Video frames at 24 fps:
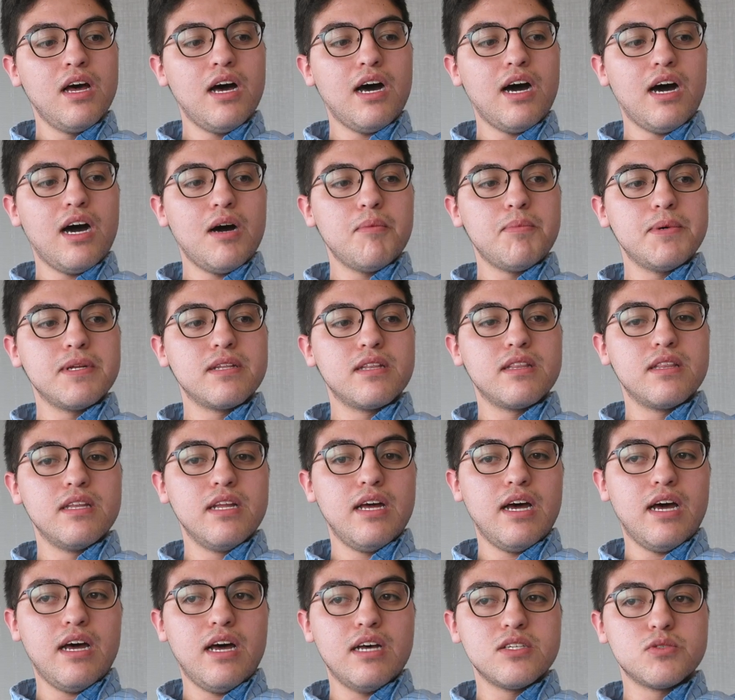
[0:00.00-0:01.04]
but
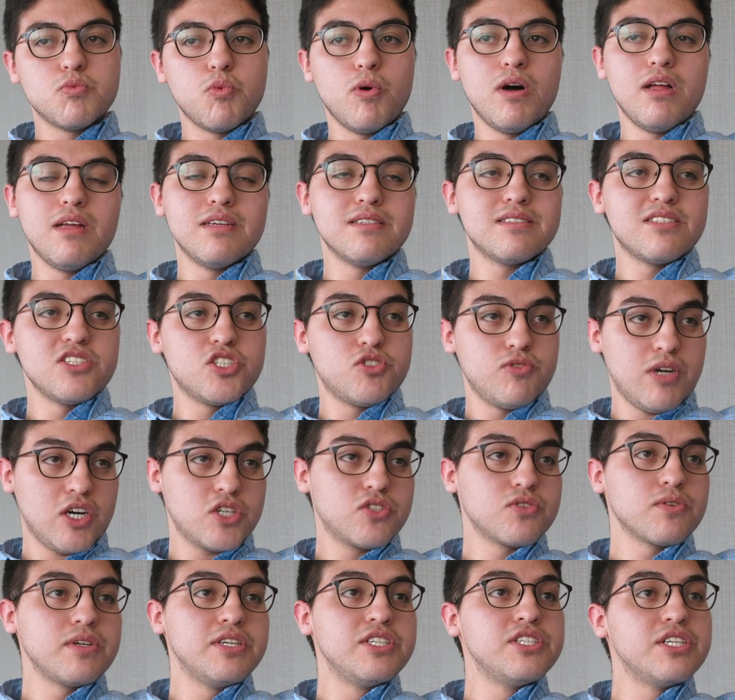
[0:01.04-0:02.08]
as well as the
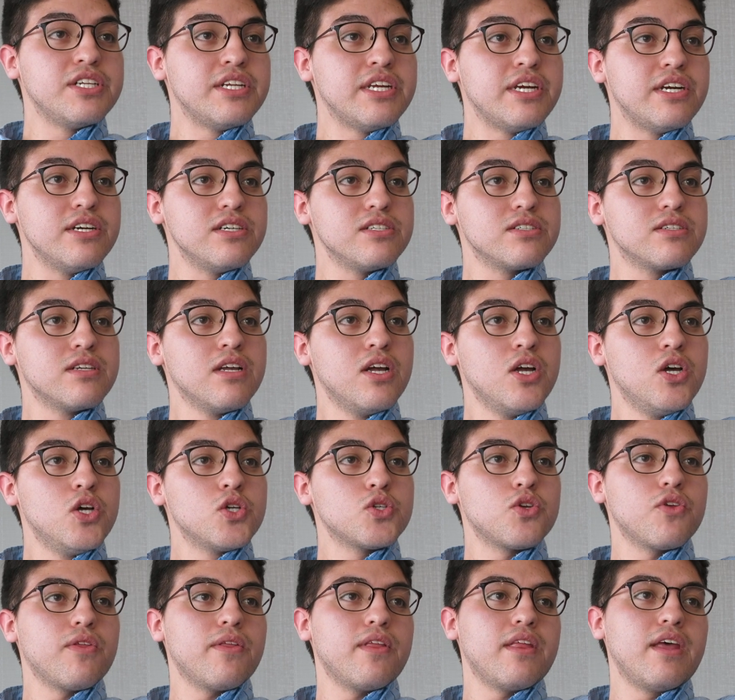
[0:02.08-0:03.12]
structural engineers,
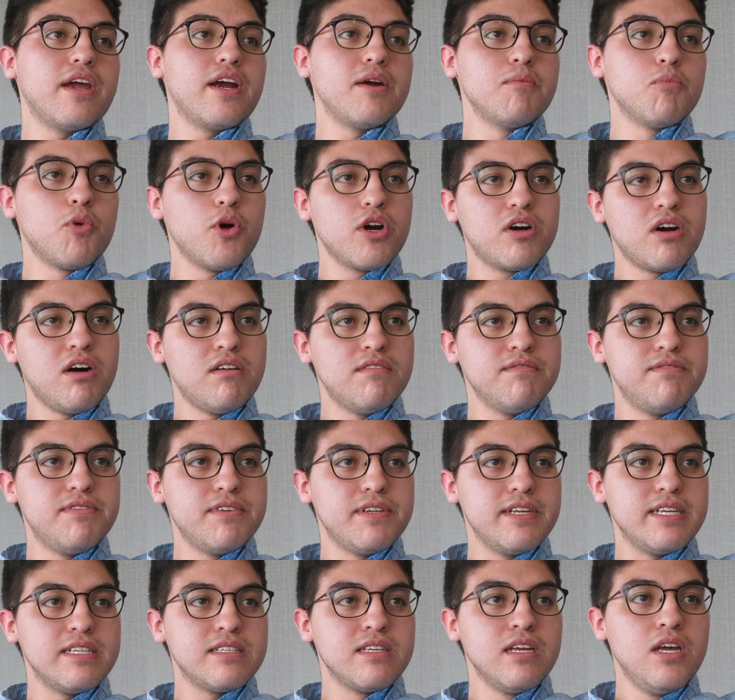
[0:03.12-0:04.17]
so that they're more
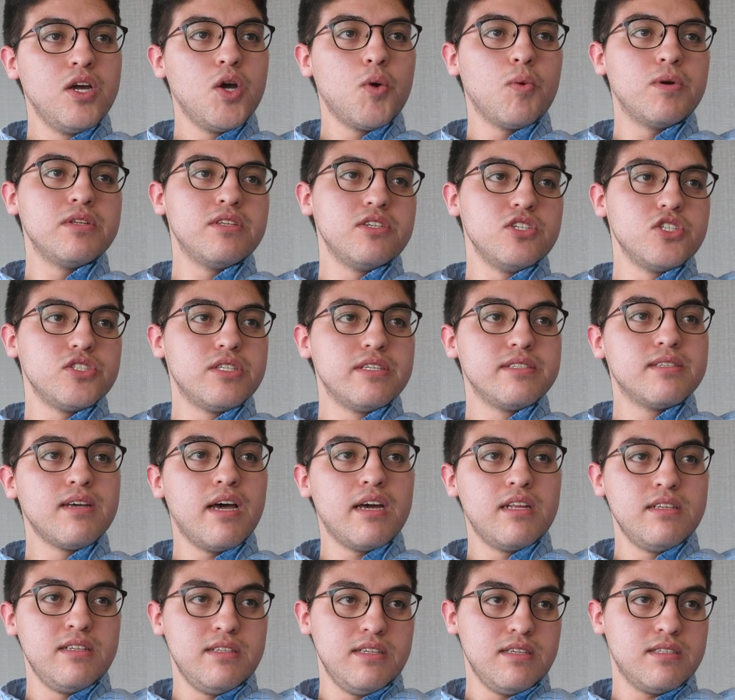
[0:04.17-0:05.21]
confident when they're
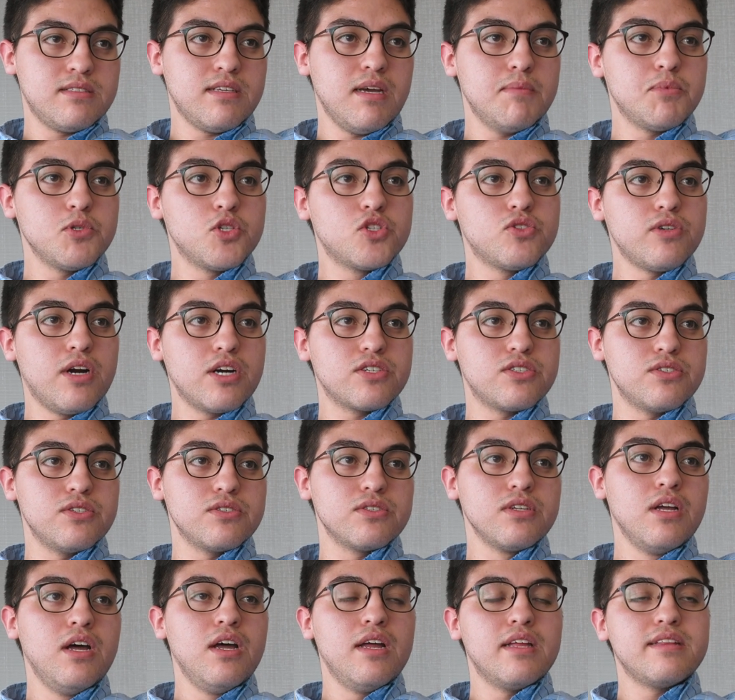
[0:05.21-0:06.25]
designing this type of
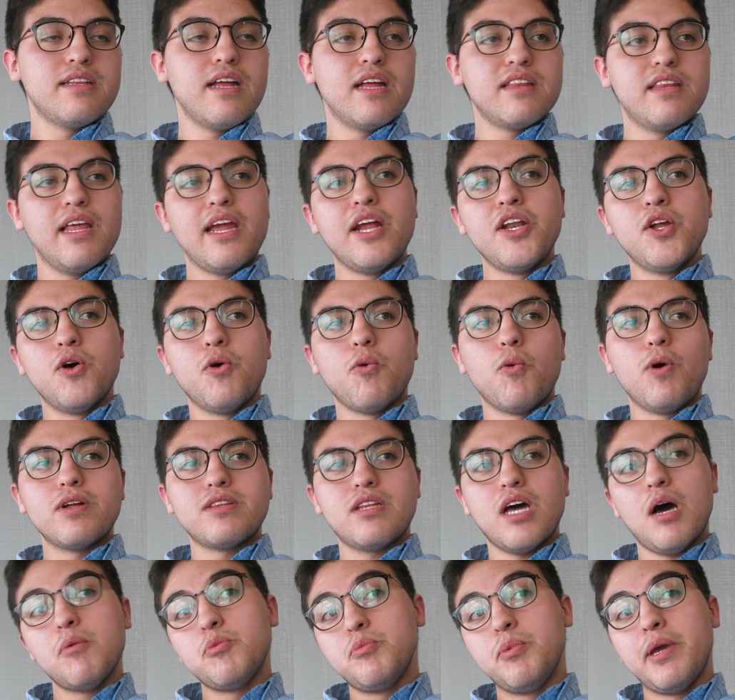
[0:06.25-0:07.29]
structures, that they know what
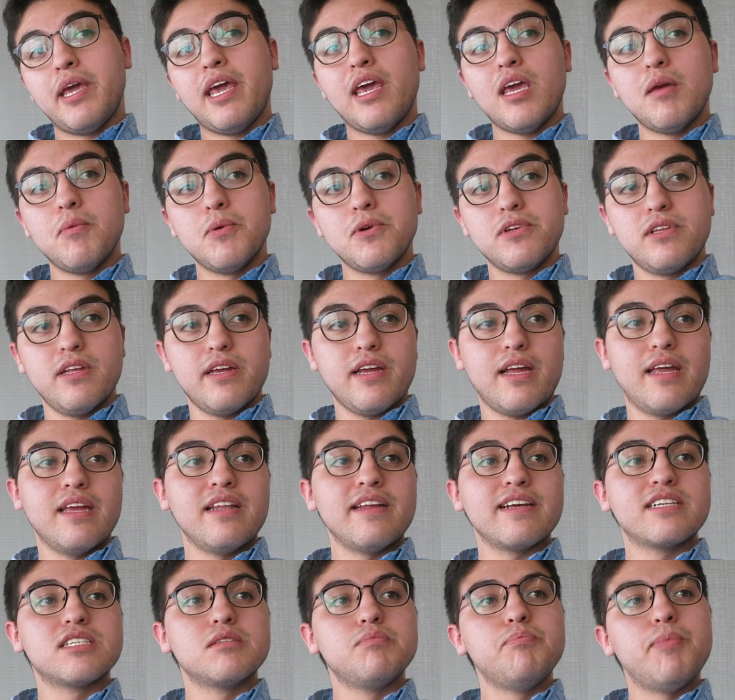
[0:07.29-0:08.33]
type of behavior they
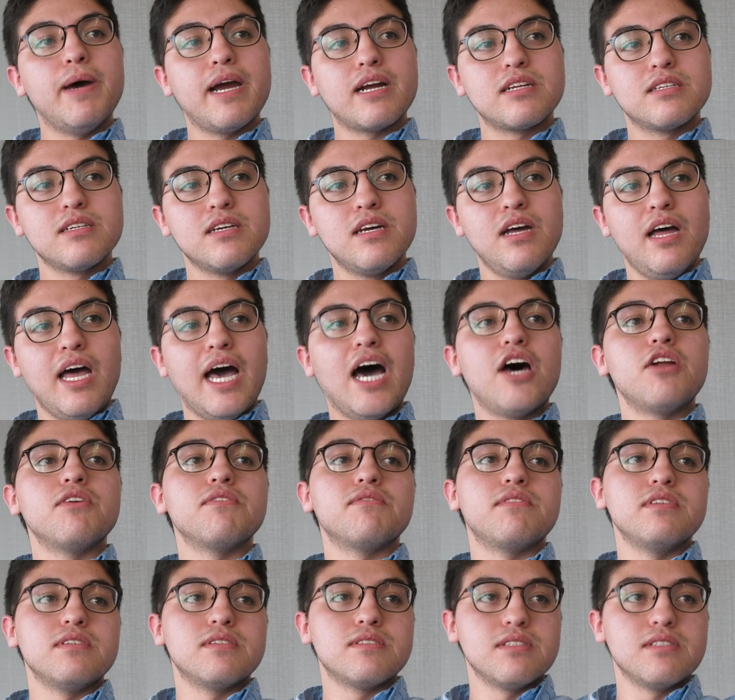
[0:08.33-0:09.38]
can expect out of these